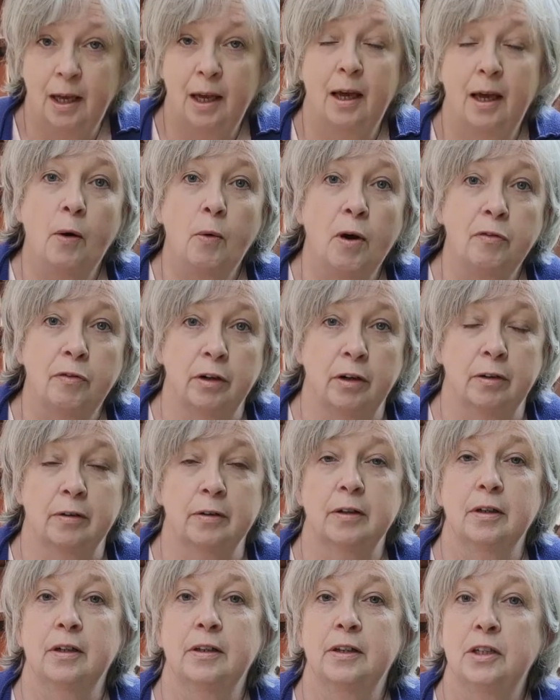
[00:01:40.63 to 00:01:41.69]
However,
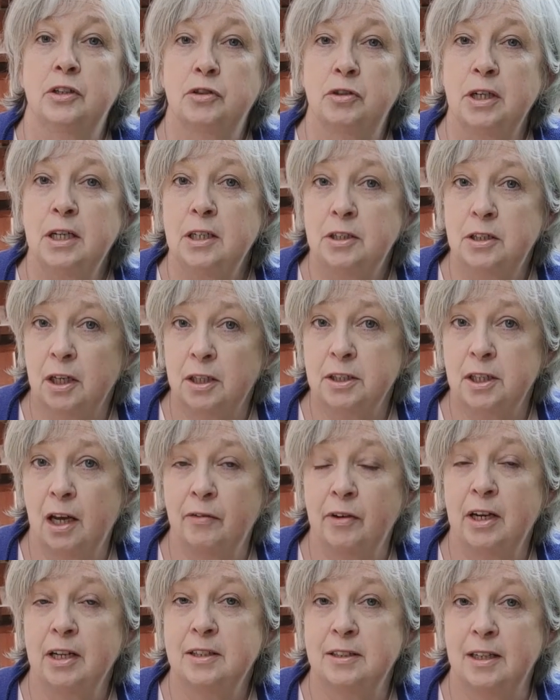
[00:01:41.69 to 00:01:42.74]
the tree does have
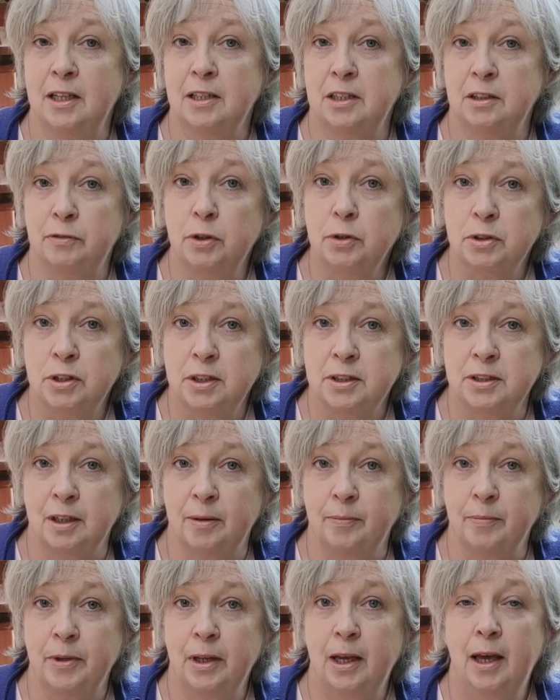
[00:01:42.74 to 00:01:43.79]
an extensive root system,